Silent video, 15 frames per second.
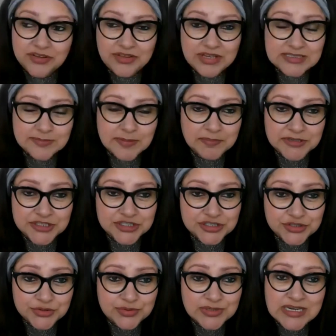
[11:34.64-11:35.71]
of the things
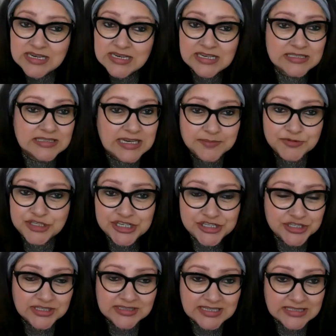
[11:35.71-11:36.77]
publishers do is keep
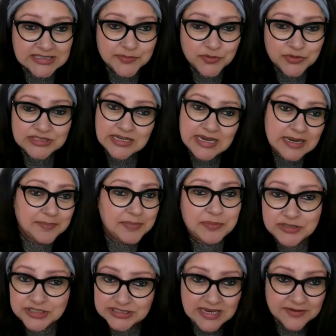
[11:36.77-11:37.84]
changing the textbooks so that
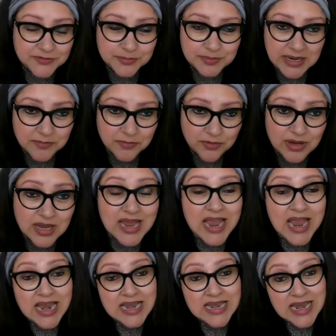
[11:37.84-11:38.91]
people just have to buy more.
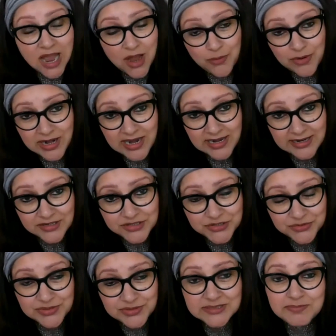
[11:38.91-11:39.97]
Now what I can
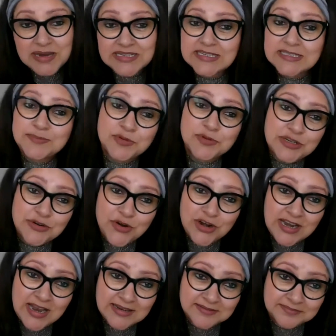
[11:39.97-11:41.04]
do is my textbooks are
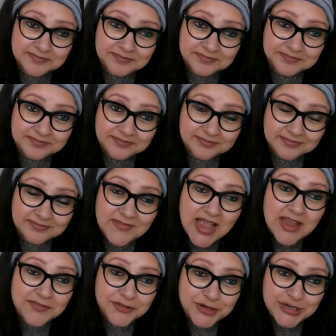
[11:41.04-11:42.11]
online.
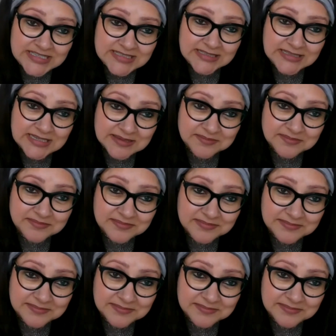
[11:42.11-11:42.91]
I've created them.